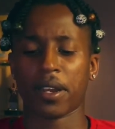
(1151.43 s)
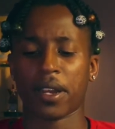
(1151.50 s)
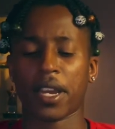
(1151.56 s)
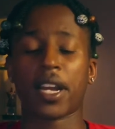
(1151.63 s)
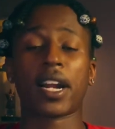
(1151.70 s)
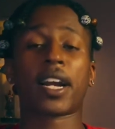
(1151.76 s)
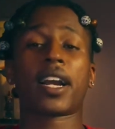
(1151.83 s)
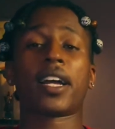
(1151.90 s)

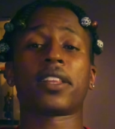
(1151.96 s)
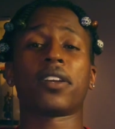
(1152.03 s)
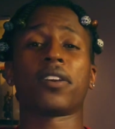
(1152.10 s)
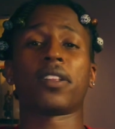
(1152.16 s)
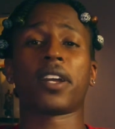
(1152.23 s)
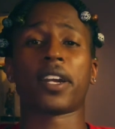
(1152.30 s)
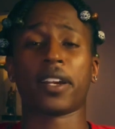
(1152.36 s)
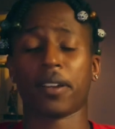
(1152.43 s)
And I got there
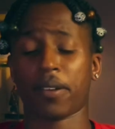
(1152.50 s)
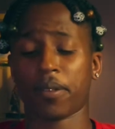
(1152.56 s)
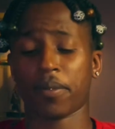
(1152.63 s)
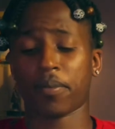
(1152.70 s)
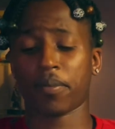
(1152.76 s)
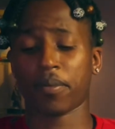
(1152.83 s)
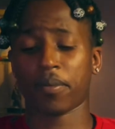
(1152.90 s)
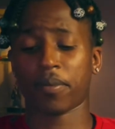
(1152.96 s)
late.
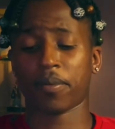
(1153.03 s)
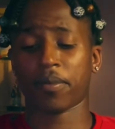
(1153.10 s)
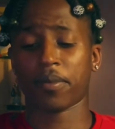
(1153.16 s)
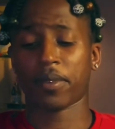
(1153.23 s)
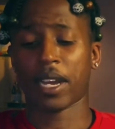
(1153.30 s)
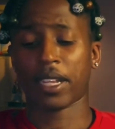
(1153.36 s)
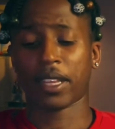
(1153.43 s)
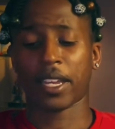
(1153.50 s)

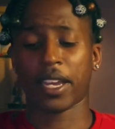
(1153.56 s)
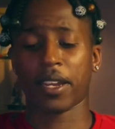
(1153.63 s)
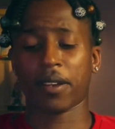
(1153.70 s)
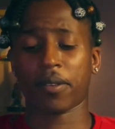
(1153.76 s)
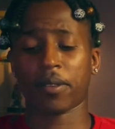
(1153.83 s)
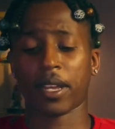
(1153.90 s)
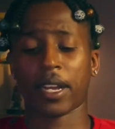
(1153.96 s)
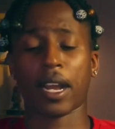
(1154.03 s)
Not late,
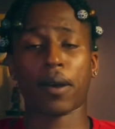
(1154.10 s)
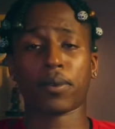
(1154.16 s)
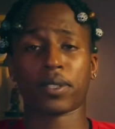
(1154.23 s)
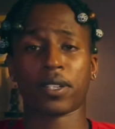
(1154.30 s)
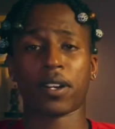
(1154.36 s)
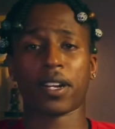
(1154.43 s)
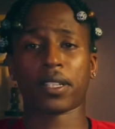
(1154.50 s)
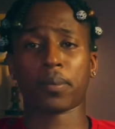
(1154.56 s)
like I was
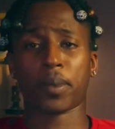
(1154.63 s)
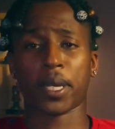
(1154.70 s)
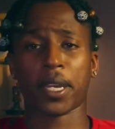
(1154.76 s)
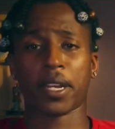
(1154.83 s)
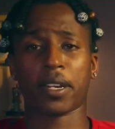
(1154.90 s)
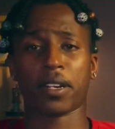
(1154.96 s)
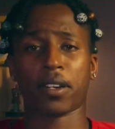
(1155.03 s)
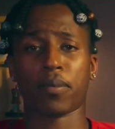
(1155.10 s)
there at the
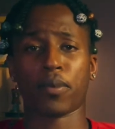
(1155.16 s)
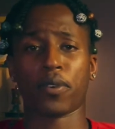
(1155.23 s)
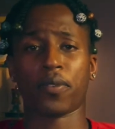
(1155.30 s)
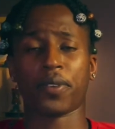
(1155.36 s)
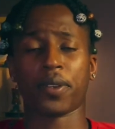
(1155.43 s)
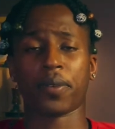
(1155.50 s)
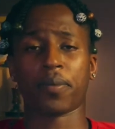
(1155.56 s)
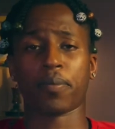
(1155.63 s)
beginning of the
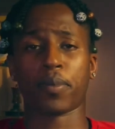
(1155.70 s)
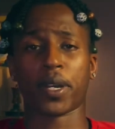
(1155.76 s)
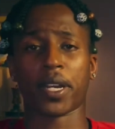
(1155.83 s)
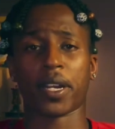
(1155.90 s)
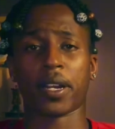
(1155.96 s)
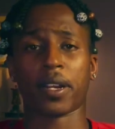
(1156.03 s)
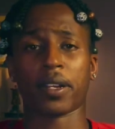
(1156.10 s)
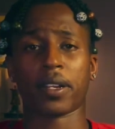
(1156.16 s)
movie,
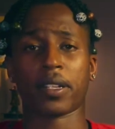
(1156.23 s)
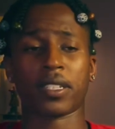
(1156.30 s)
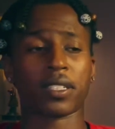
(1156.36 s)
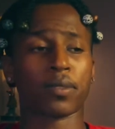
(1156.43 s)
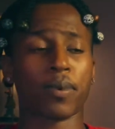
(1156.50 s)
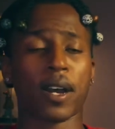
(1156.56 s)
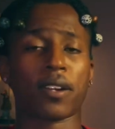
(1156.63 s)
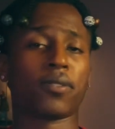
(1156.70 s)
but this
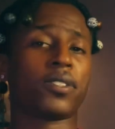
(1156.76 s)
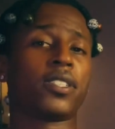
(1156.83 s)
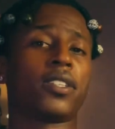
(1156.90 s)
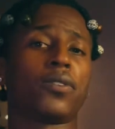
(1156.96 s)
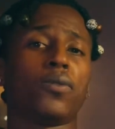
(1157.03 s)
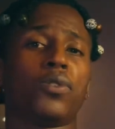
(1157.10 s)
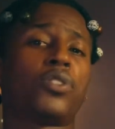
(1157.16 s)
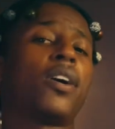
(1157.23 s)
is why I don't sit
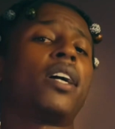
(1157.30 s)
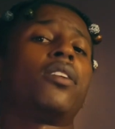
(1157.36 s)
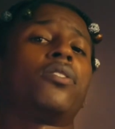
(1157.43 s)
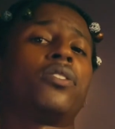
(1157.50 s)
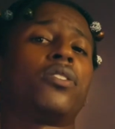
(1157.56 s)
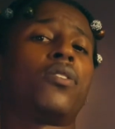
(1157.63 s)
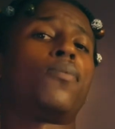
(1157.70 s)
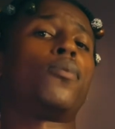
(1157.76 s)
through
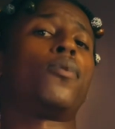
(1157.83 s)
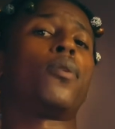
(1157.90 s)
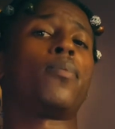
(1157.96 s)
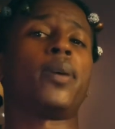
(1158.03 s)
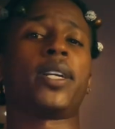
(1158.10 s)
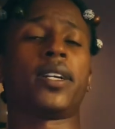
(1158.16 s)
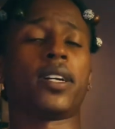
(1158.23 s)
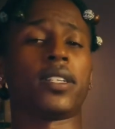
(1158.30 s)
trailers no more,
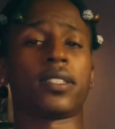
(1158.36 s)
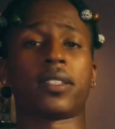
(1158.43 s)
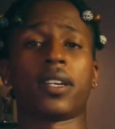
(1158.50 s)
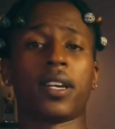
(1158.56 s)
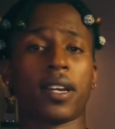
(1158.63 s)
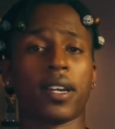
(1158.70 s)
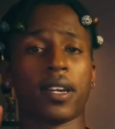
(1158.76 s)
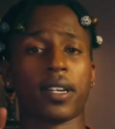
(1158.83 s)
because
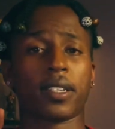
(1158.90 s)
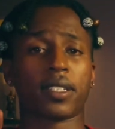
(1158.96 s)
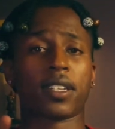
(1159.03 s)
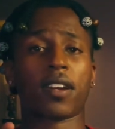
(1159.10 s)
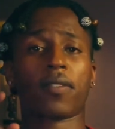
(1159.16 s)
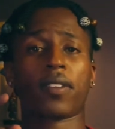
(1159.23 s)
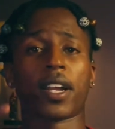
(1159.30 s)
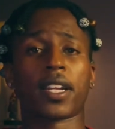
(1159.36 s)

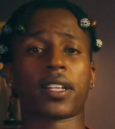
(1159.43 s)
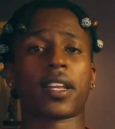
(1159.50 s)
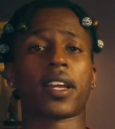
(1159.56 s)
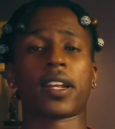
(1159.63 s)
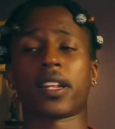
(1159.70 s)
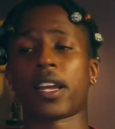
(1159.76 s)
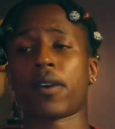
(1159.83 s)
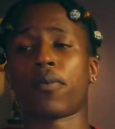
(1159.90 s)
stuff like
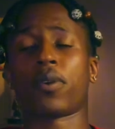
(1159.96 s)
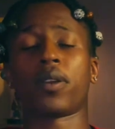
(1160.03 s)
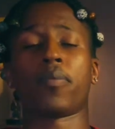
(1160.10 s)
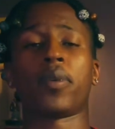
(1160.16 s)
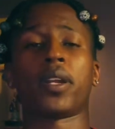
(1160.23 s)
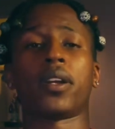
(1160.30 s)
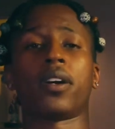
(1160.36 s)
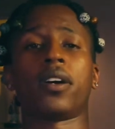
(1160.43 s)
that would have
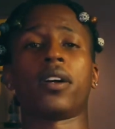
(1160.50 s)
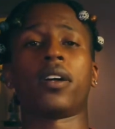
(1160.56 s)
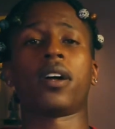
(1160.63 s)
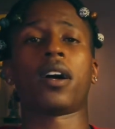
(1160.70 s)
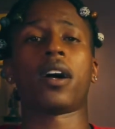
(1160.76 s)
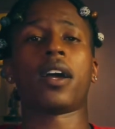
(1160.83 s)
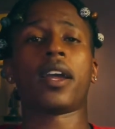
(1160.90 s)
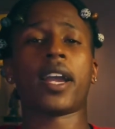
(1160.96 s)
been an
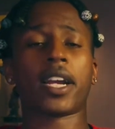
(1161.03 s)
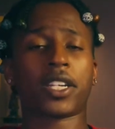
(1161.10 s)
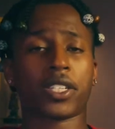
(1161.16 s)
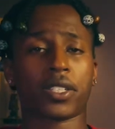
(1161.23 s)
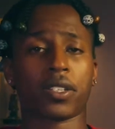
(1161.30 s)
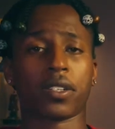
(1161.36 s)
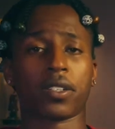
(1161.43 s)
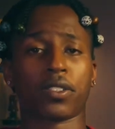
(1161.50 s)

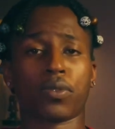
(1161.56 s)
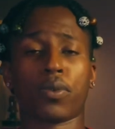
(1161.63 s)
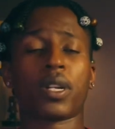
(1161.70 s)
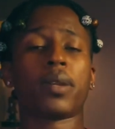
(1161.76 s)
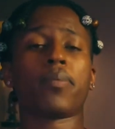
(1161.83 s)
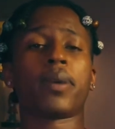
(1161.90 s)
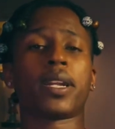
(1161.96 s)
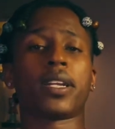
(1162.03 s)
extra
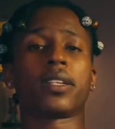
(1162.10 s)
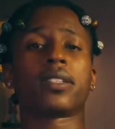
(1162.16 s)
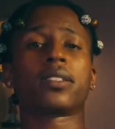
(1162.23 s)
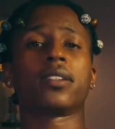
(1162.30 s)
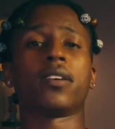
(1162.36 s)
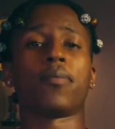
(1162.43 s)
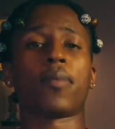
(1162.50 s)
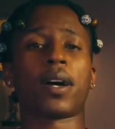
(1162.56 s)
20 minutes
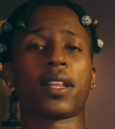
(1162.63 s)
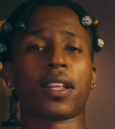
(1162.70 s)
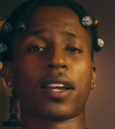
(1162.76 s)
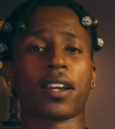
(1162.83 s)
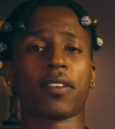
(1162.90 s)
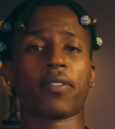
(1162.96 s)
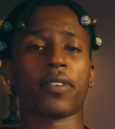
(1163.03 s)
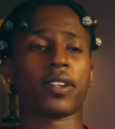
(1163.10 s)
of my
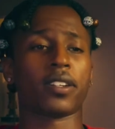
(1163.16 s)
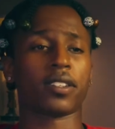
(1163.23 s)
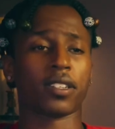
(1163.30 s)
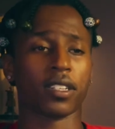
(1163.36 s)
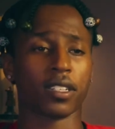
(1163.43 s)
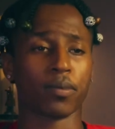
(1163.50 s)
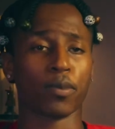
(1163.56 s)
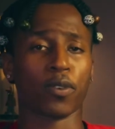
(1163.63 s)
life into
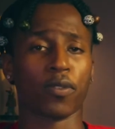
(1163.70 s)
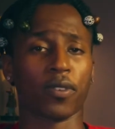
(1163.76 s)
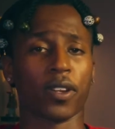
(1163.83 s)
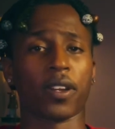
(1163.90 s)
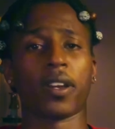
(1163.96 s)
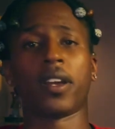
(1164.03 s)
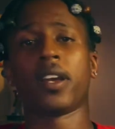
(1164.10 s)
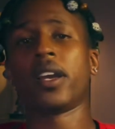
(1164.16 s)
this
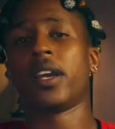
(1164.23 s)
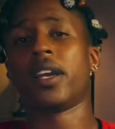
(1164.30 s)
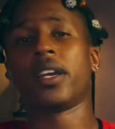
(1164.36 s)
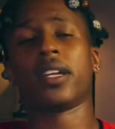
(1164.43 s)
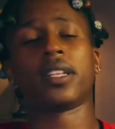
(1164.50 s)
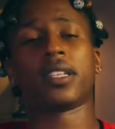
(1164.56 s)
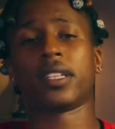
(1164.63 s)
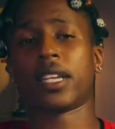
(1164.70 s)
movie.
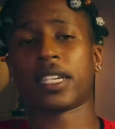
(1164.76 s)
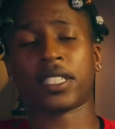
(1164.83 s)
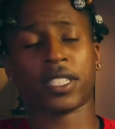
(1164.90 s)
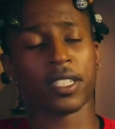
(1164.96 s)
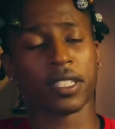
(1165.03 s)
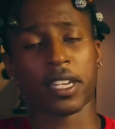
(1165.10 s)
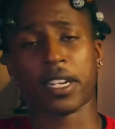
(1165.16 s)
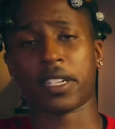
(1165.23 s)
Let's
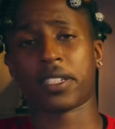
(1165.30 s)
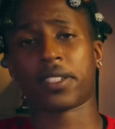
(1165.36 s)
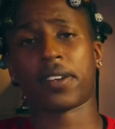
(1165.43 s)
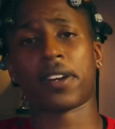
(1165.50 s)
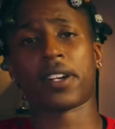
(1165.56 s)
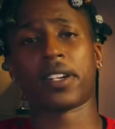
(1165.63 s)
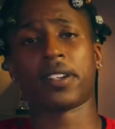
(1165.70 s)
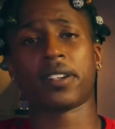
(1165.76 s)
just get it
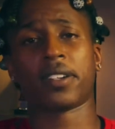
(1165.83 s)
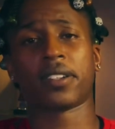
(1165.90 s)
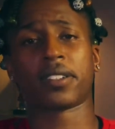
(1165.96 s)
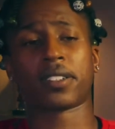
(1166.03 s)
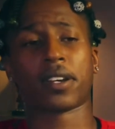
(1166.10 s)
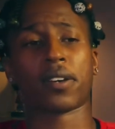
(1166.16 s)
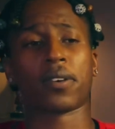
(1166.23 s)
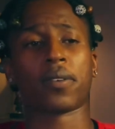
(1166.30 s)
started.
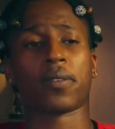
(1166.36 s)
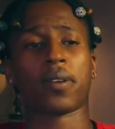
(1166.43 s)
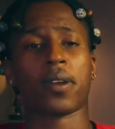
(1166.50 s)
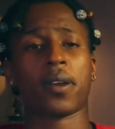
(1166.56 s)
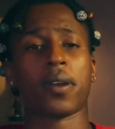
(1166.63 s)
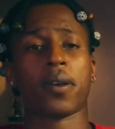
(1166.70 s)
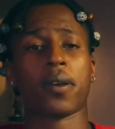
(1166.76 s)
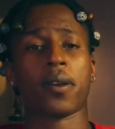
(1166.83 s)
So,
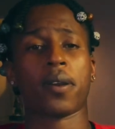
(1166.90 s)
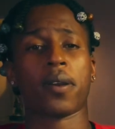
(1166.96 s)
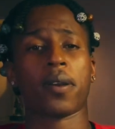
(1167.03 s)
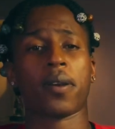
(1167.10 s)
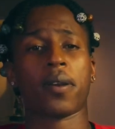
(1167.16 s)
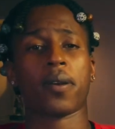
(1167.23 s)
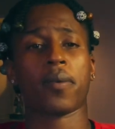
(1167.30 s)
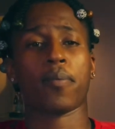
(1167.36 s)

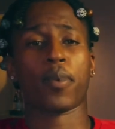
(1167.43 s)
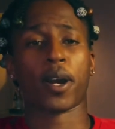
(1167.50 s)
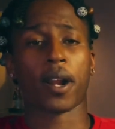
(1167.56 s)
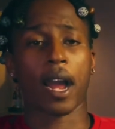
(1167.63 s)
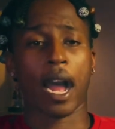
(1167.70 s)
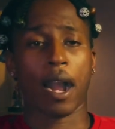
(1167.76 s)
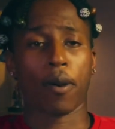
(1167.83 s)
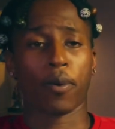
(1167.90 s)

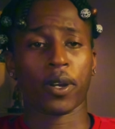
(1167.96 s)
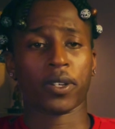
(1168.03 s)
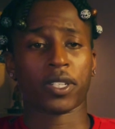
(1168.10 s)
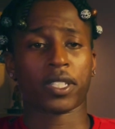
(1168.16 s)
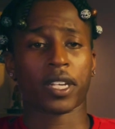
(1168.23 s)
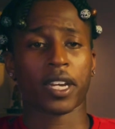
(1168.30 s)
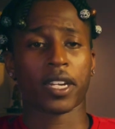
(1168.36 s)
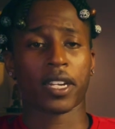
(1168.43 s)
but I will
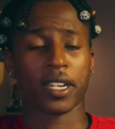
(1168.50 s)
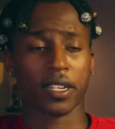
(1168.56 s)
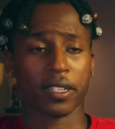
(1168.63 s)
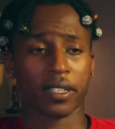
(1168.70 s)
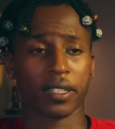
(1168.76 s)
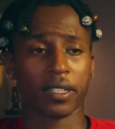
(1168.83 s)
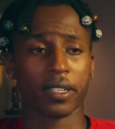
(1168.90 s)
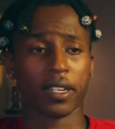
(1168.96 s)
say
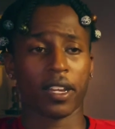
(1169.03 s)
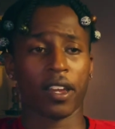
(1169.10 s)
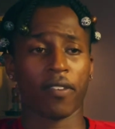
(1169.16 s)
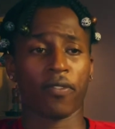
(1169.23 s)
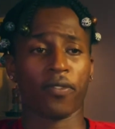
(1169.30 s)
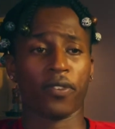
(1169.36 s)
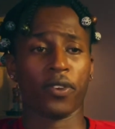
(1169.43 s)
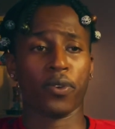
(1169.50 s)
this, if
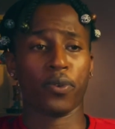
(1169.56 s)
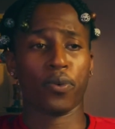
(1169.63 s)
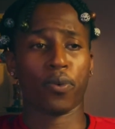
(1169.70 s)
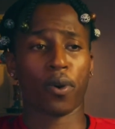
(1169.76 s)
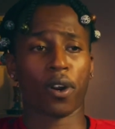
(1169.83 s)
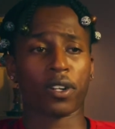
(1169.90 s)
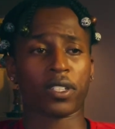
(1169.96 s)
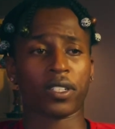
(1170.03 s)
you
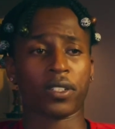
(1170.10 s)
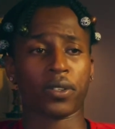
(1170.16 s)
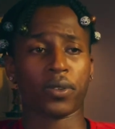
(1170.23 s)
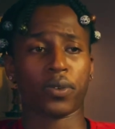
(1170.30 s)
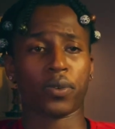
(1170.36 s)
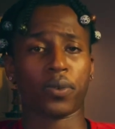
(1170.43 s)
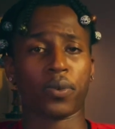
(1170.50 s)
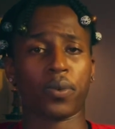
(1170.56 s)
were to
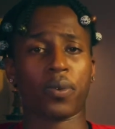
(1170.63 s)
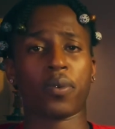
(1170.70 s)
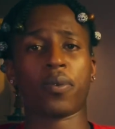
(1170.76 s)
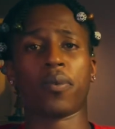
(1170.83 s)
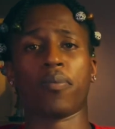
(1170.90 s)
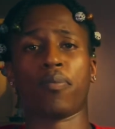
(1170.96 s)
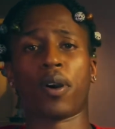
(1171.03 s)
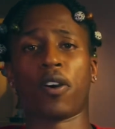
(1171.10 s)
do
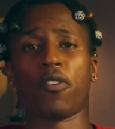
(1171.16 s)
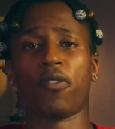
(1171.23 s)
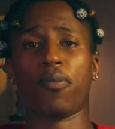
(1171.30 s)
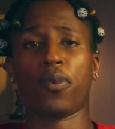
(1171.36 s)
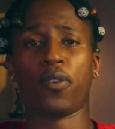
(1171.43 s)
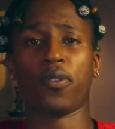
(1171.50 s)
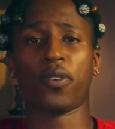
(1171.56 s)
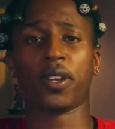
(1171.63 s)
both
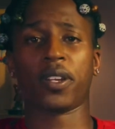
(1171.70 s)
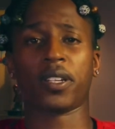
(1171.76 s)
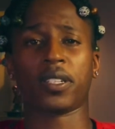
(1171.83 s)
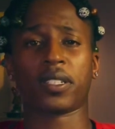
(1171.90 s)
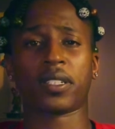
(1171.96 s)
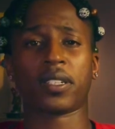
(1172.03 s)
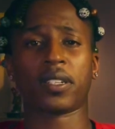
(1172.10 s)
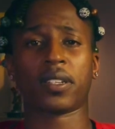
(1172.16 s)

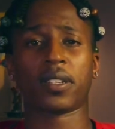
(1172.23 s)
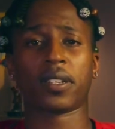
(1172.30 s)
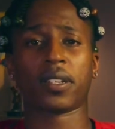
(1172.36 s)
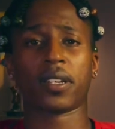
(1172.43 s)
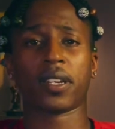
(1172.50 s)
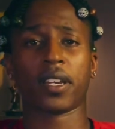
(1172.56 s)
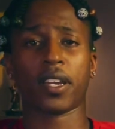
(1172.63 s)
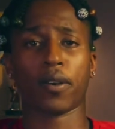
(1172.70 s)
movies
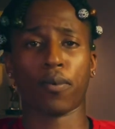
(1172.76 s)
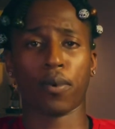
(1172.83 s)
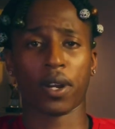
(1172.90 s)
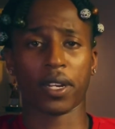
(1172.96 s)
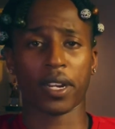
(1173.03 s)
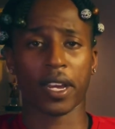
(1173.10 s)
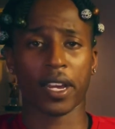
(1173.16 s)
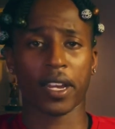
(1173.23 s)
in
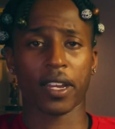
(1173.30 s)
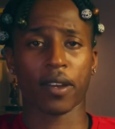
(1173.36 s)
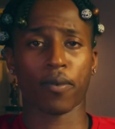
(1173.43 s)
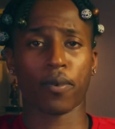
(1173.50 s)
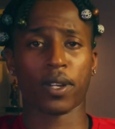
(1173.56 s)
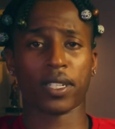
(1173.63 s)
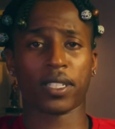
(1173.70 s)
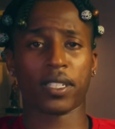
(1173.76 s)
one day, in
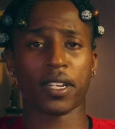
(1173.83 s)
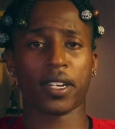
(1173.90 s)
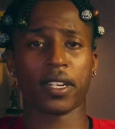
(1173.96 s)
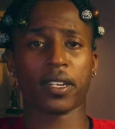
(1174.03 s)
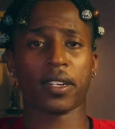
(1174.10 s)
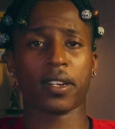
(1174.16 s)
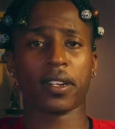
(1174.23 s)
one sitting,